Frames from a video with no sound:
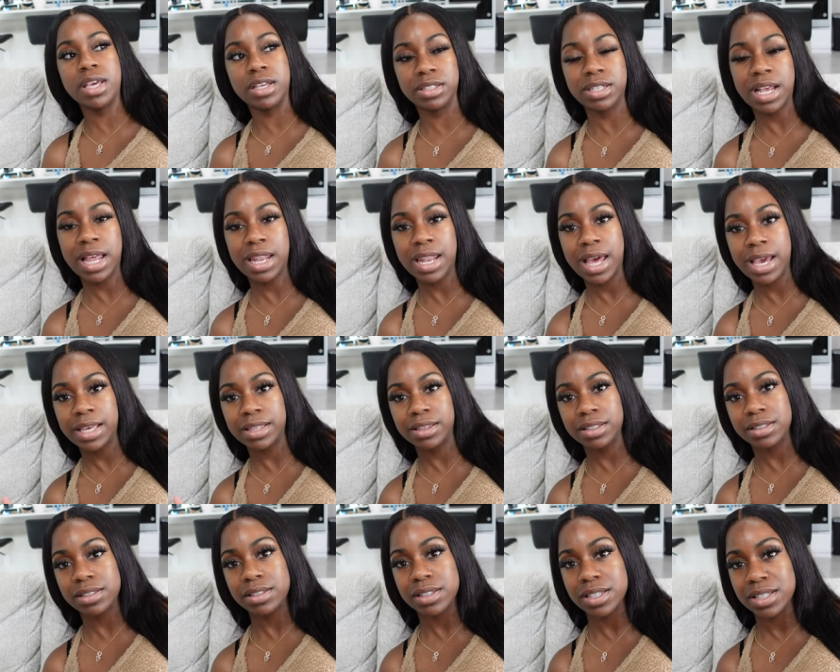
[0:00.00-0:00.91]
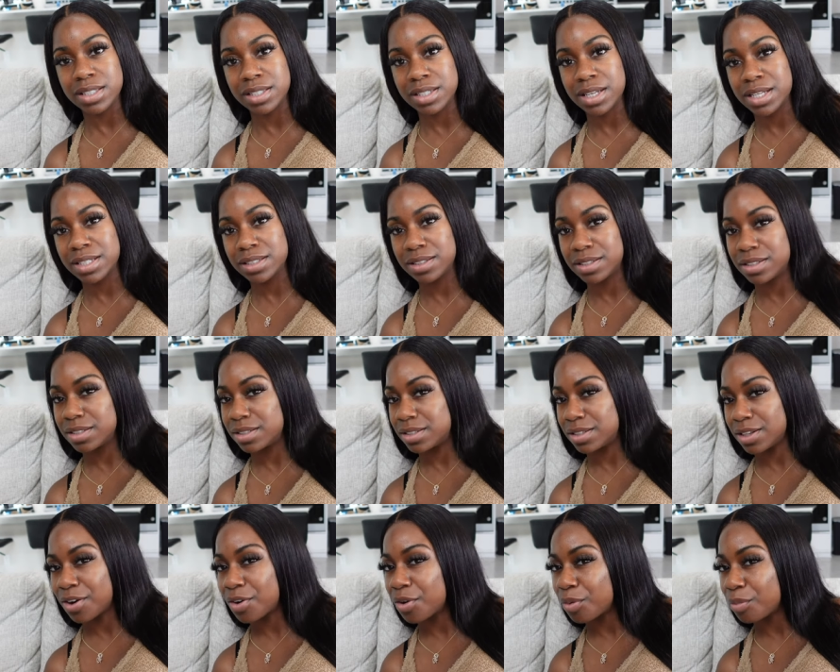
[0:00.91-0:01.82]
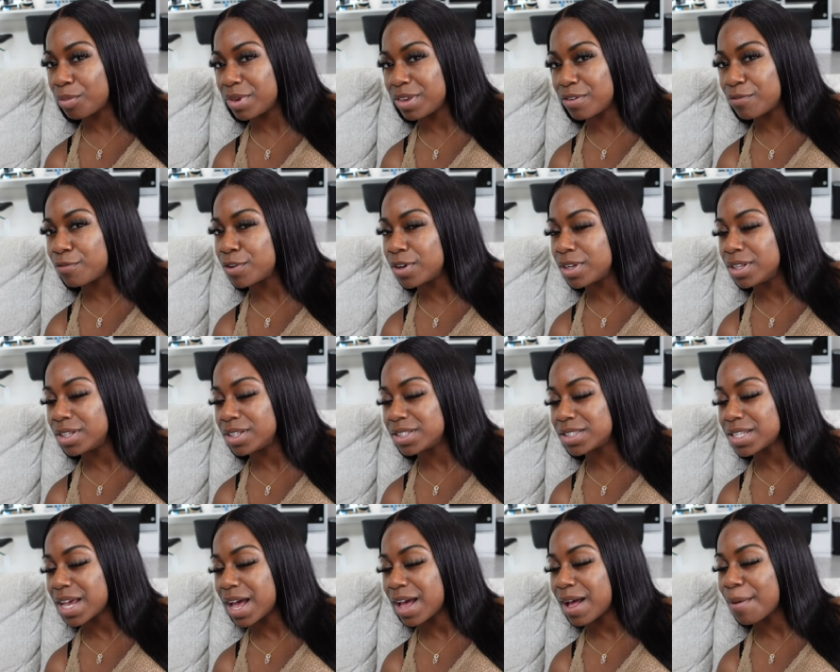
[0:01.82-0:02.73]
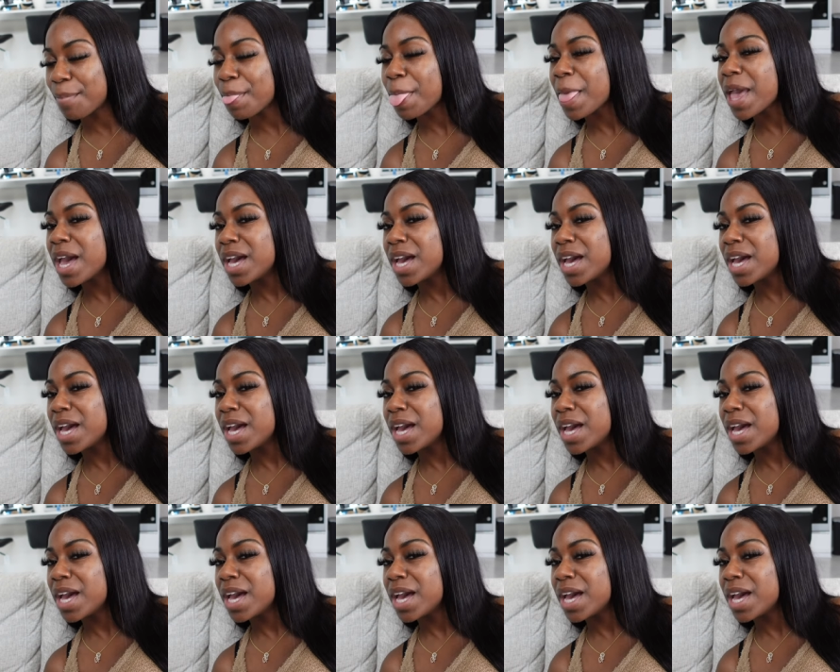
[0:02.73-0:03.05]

because I like the seasonings to sit on the meat for a little time